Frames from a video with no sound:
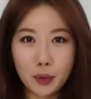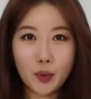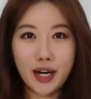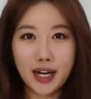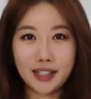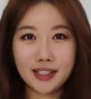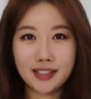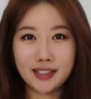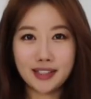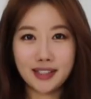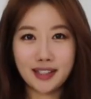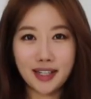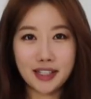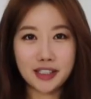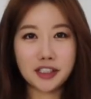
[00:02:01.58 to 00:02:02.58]
one,
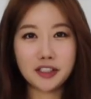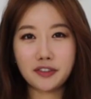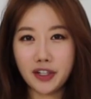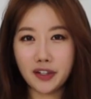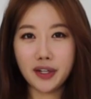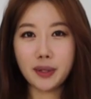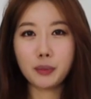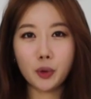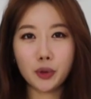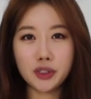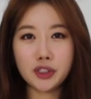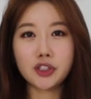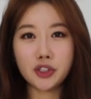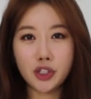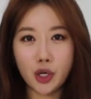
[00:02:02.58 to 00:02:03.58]
it is very important
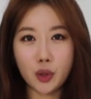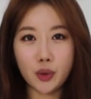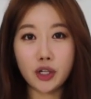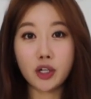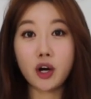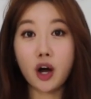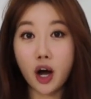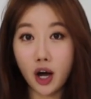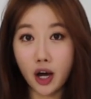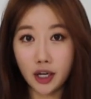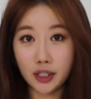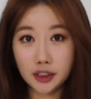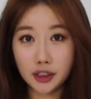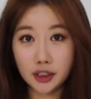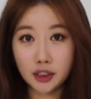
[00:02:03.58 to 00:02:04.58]
to know the
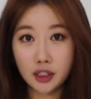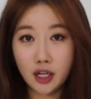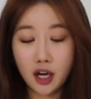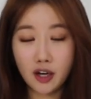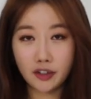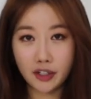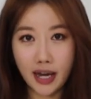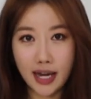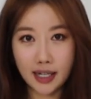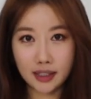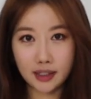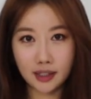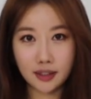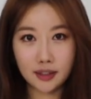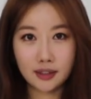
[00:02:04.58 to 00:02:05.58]
cause of your
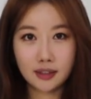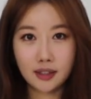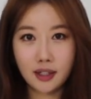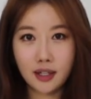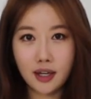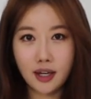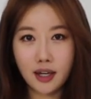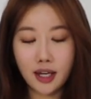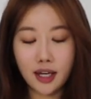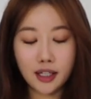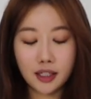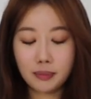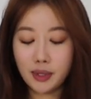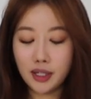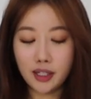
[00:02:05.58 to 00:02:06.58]
acne. It
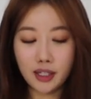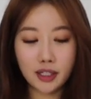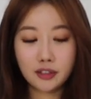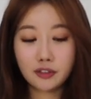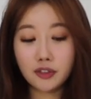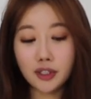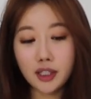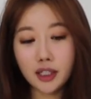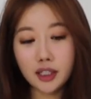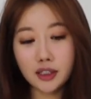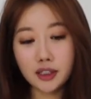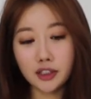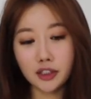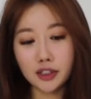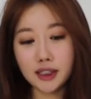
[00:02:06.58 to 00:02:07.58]
could be the
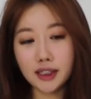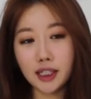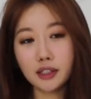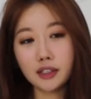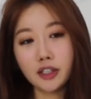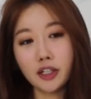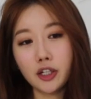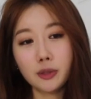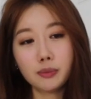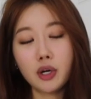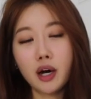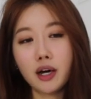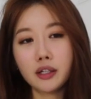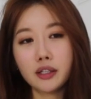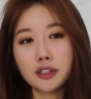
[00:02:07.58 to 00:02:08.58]
ingredients in your skincare
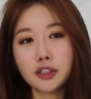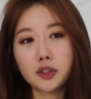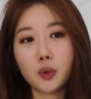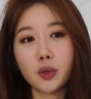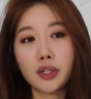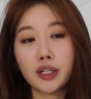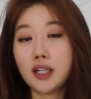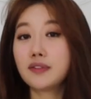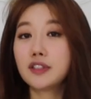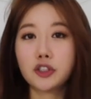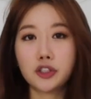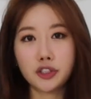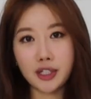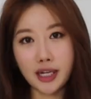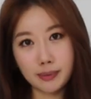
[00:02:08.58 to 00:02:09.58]
products or even
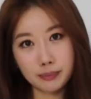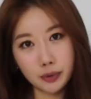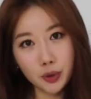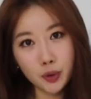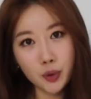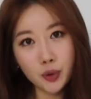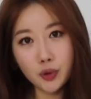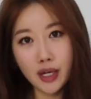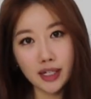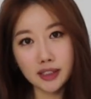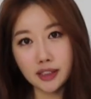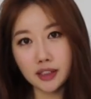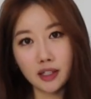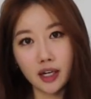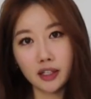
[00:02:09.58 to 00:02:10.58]
your shampoo that
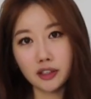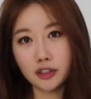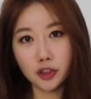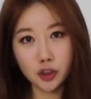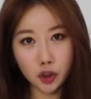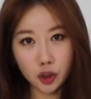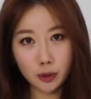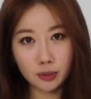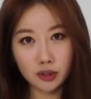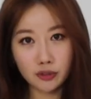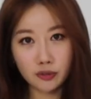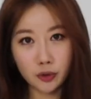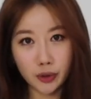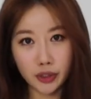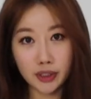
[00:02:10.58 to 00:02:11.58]
is not
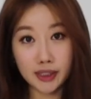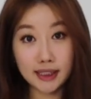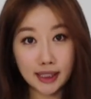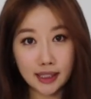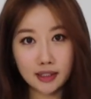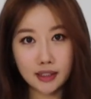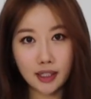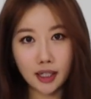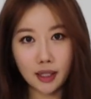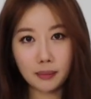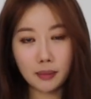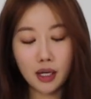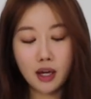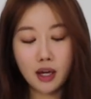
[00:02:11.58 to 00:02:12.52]
suitable for your skin type.